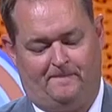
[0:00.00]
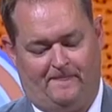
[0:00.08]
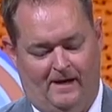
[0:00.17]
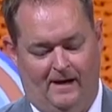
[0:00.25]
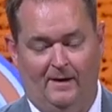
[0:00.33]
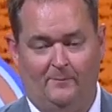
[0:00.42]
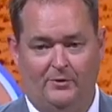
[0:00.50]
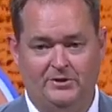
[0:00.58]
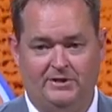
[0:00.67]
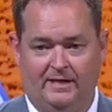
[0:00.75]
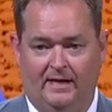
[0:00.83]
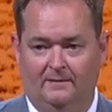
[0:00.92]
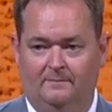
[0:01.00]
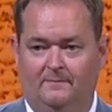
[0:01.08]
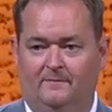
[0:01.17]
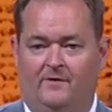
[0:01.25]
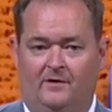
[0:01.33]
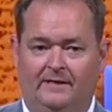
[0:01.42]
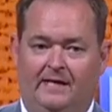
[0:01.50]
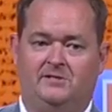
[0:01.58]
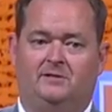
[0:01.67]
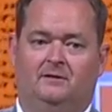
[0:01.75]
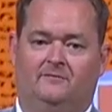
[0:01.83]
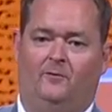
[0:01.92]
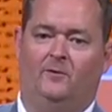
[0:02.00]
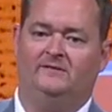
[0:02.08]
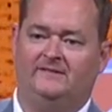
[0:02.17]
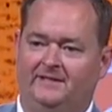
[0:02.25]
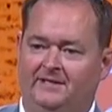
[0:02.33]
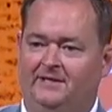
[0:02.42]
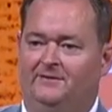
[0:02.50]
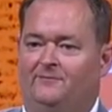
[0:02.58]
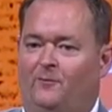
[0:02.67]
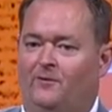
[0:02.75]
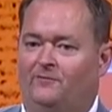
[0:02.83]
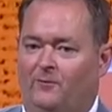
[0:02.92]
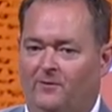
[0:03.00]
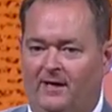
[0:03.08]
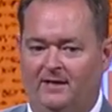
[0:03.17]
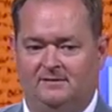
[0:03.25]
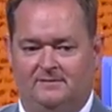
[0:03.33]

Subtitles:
I appreciate it. Vol Nation, look forward to seeing you here in 44 days.